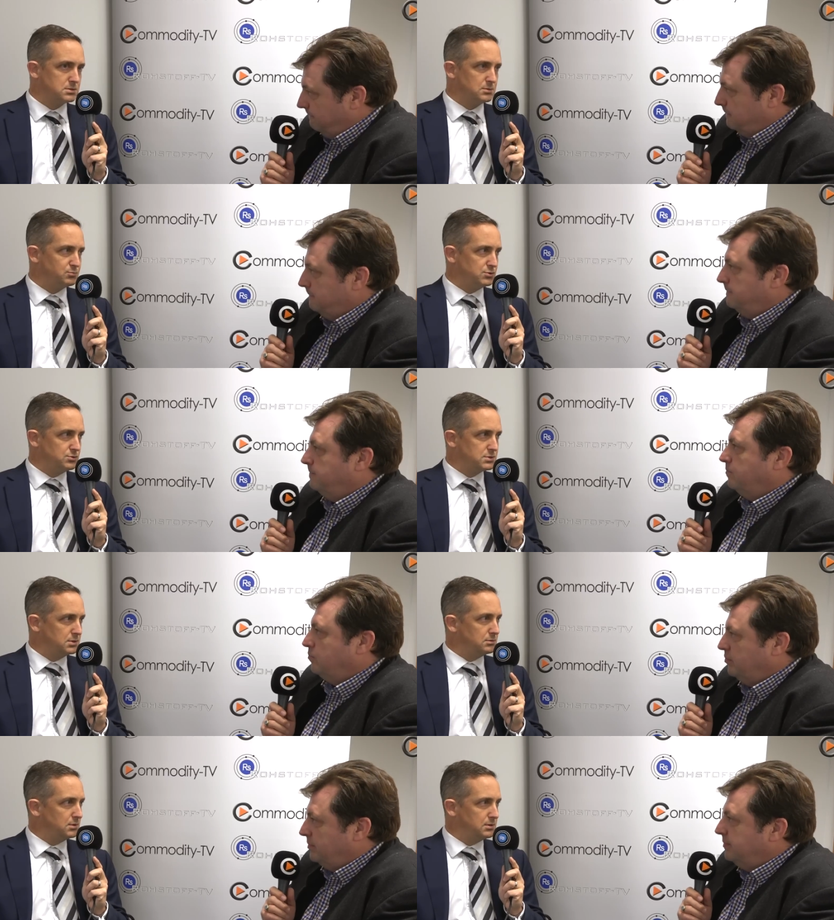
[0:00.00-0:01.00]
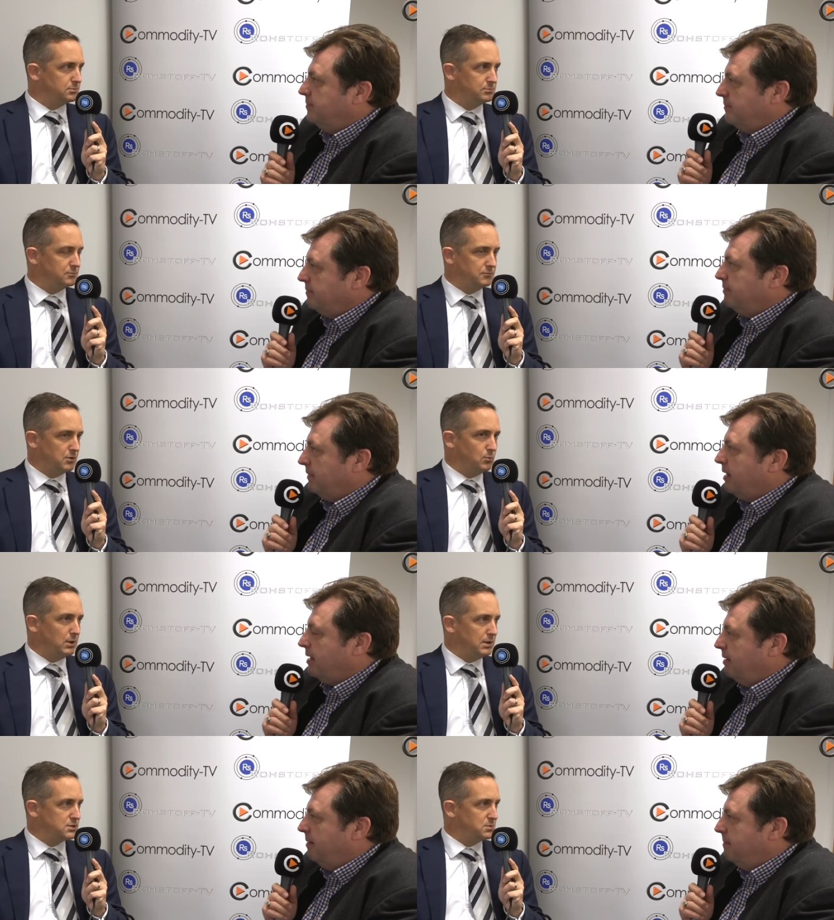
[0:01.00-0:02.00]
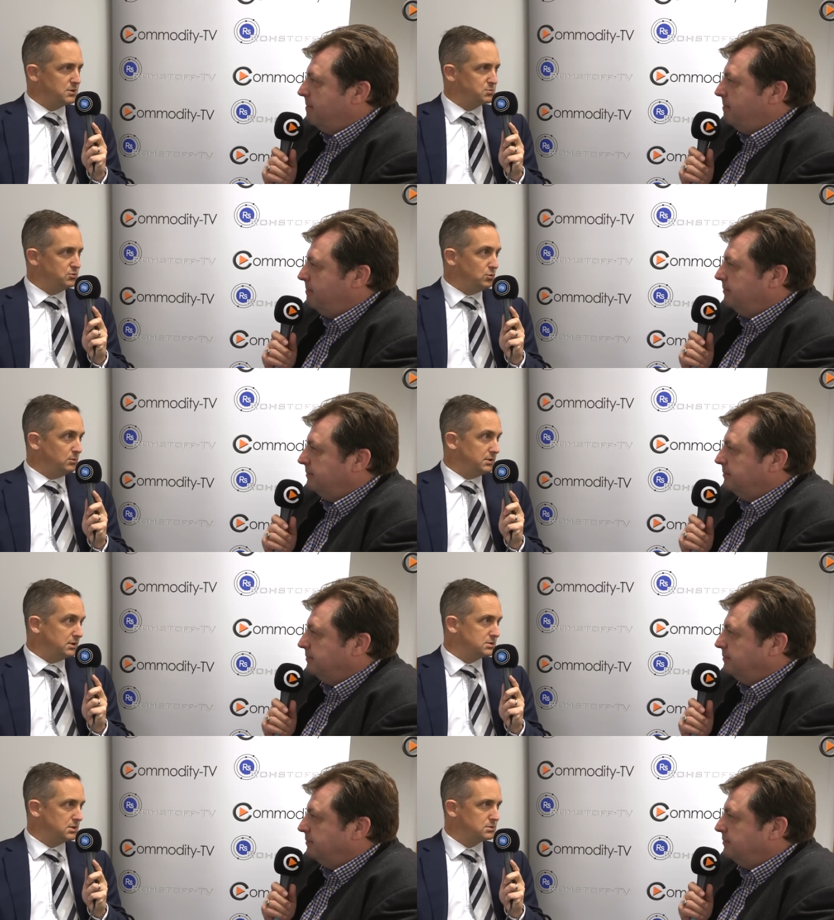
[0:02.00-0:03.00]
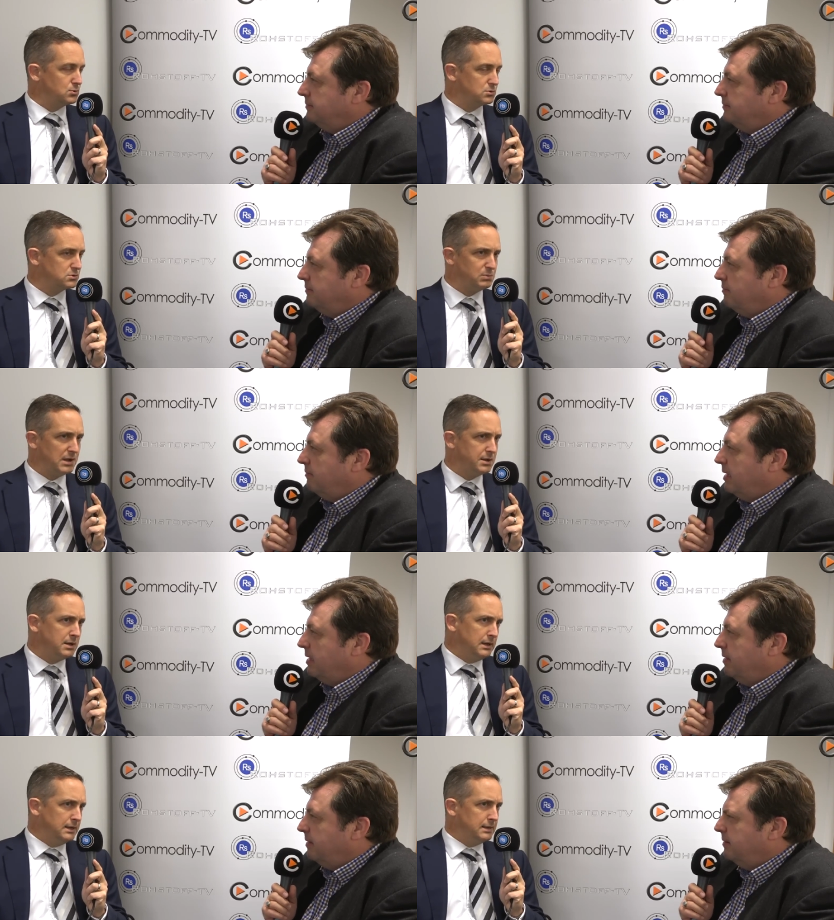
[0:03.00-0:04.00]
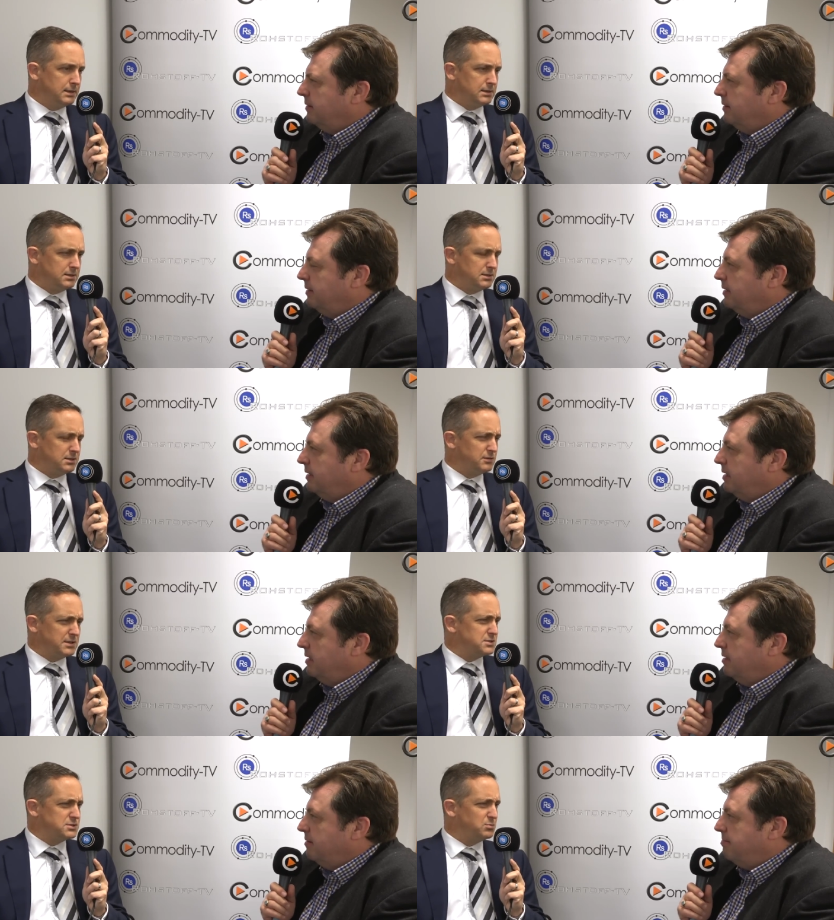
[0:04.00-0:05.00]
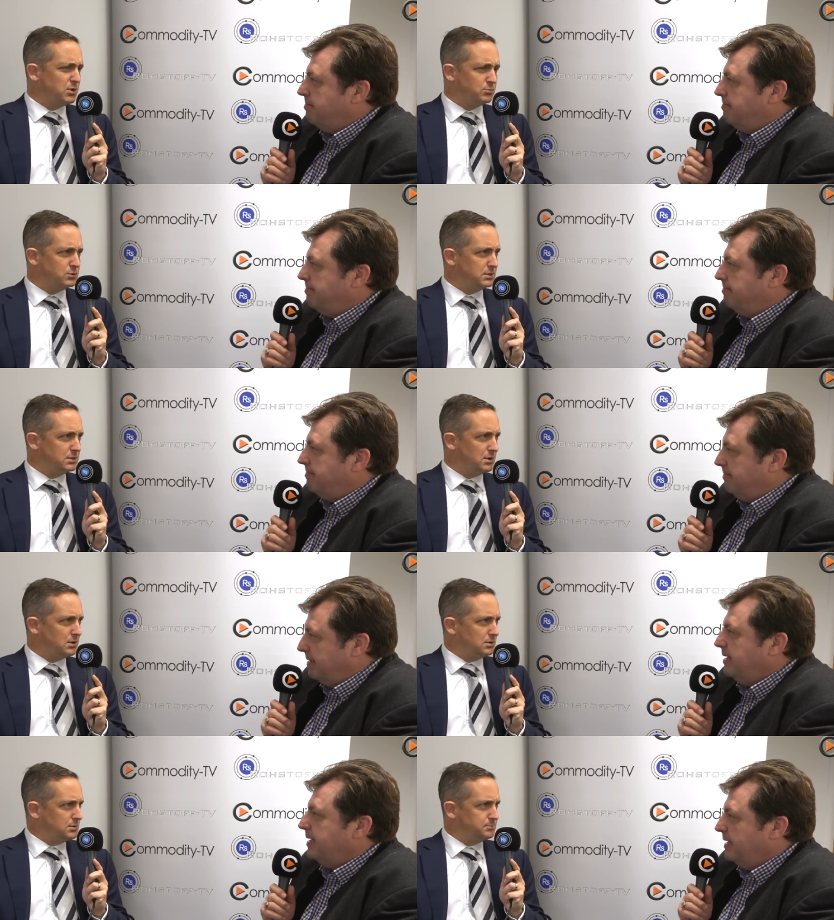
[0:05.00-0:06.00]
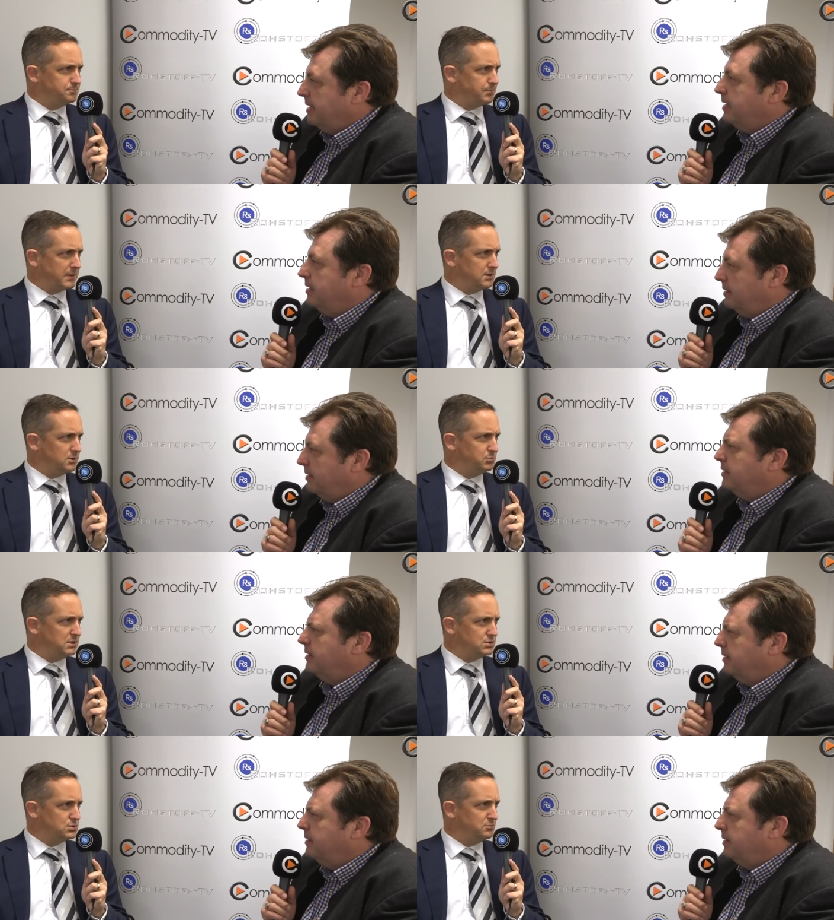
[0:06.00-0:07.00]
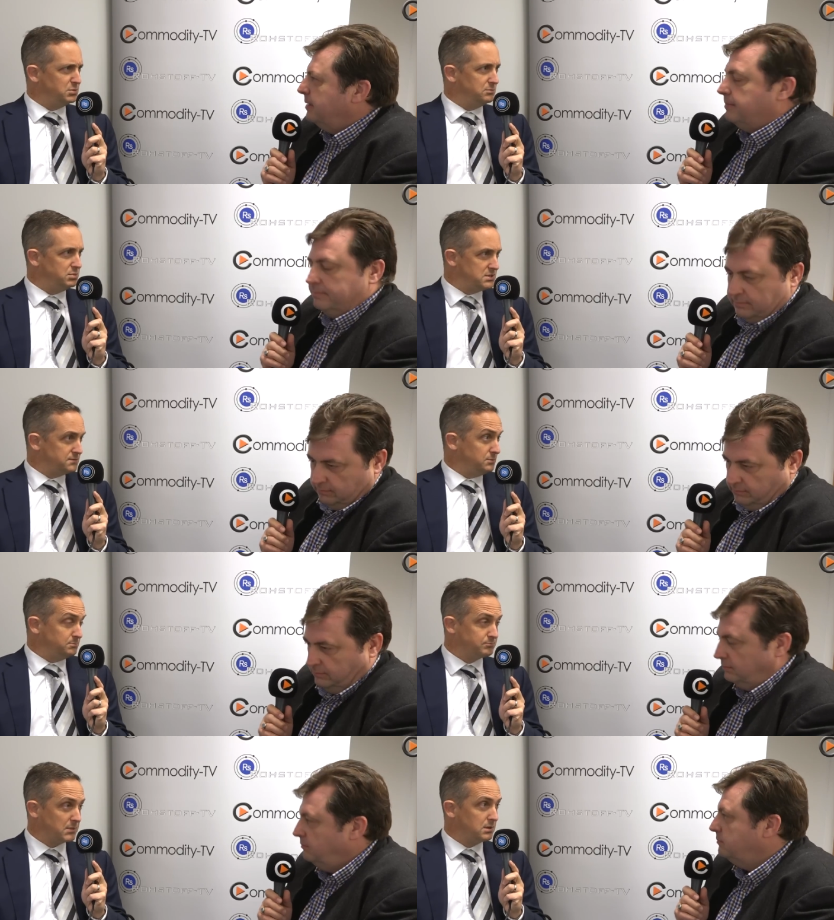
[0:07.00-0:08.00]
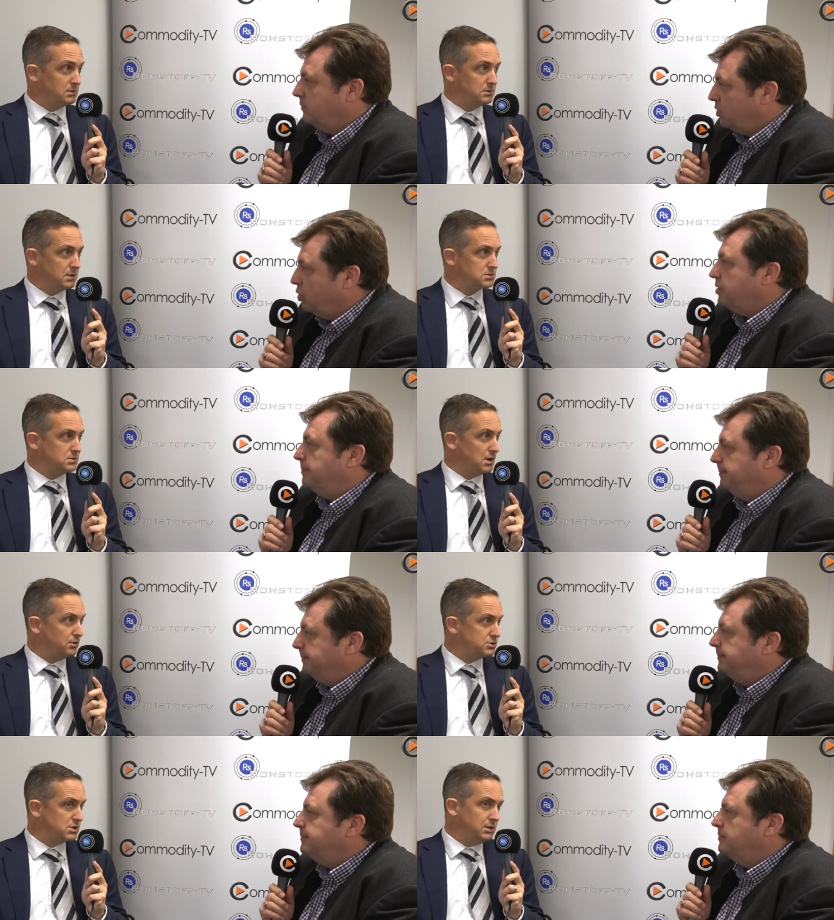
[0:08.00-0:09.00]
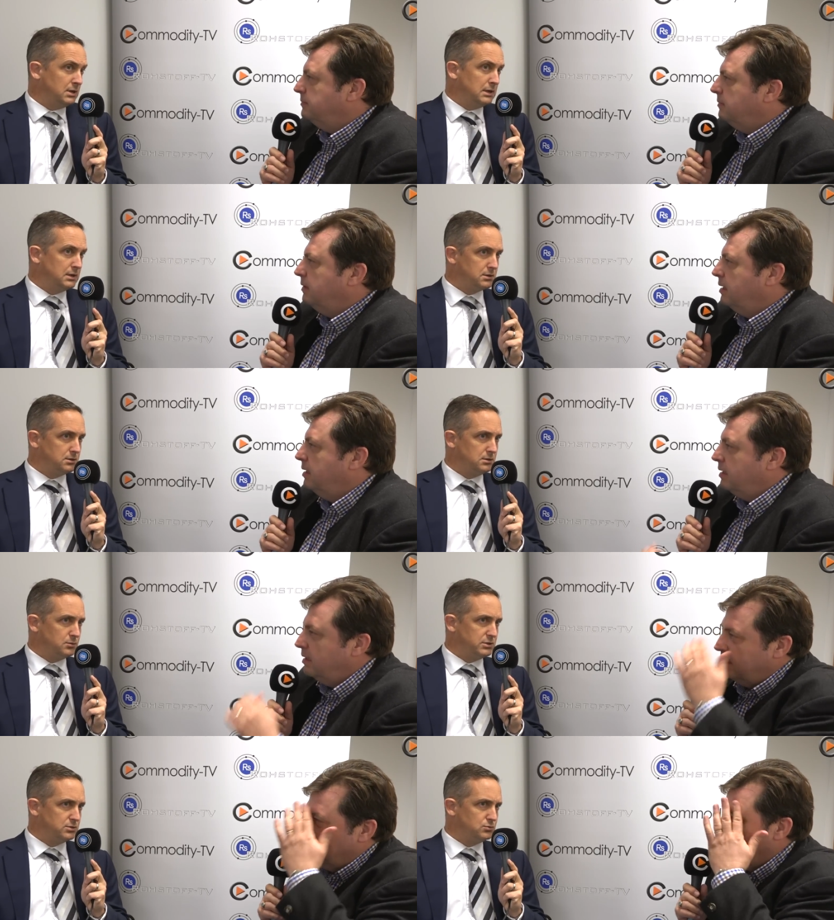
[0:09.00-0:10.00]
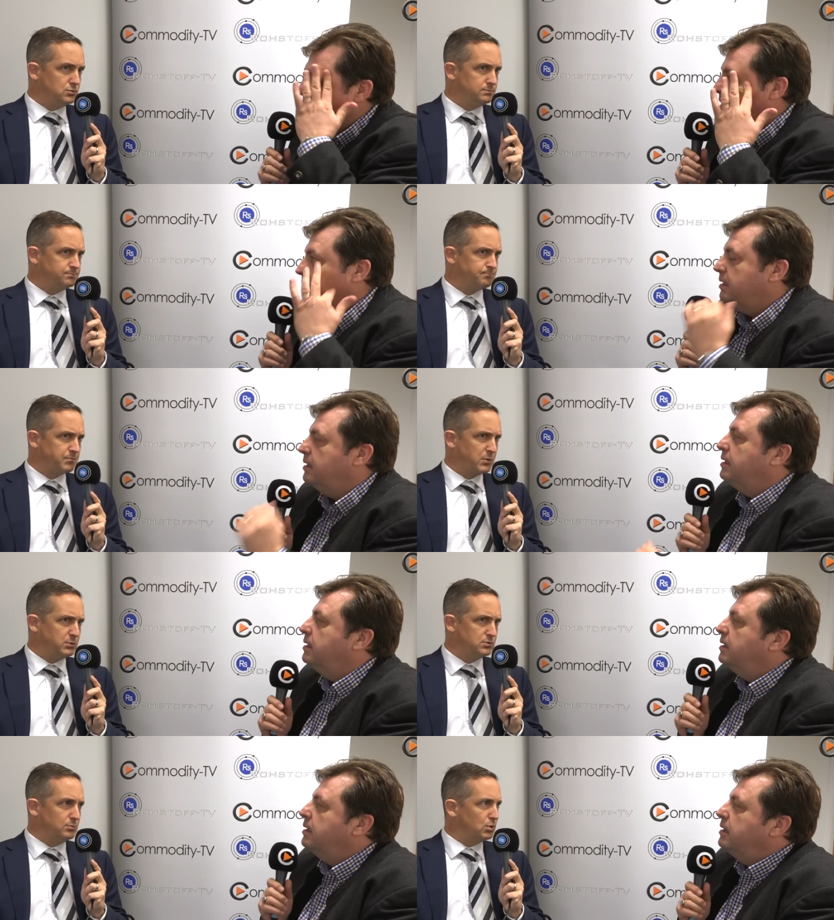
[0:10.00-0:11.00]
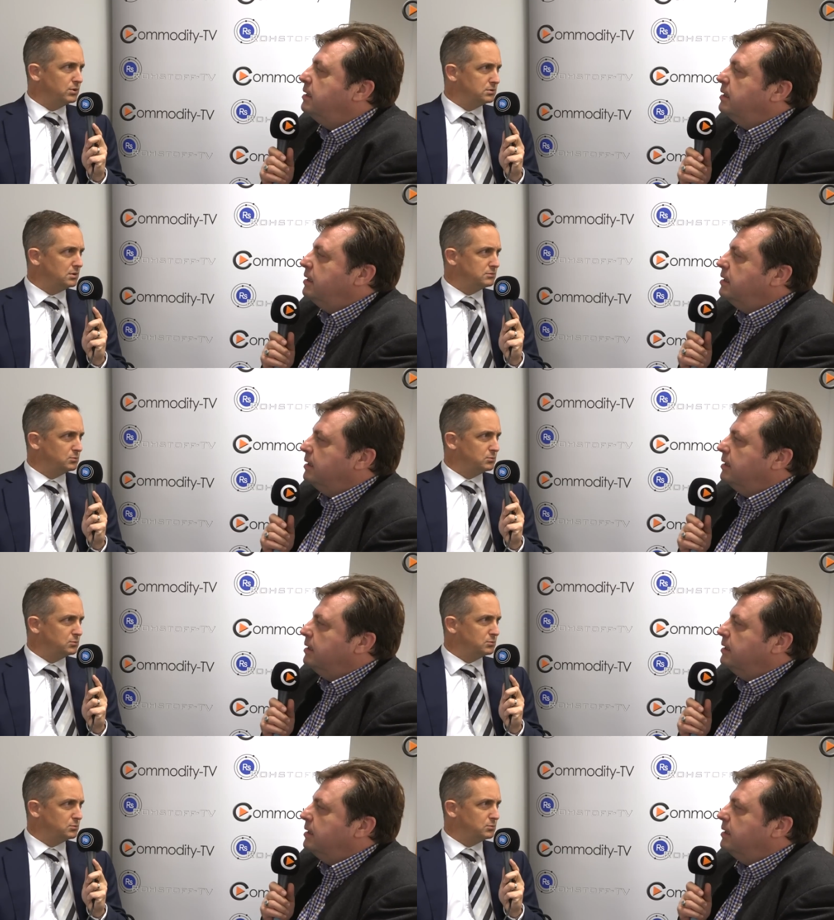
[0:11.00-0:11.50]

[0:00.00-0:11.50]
Speaker 1: uh, producing uh, very well as as per normal and as as according to plan. The, the events in Zimbabwe are uh, appear to have been peaceful, and that's good. encouraging. You know, we do we do employ over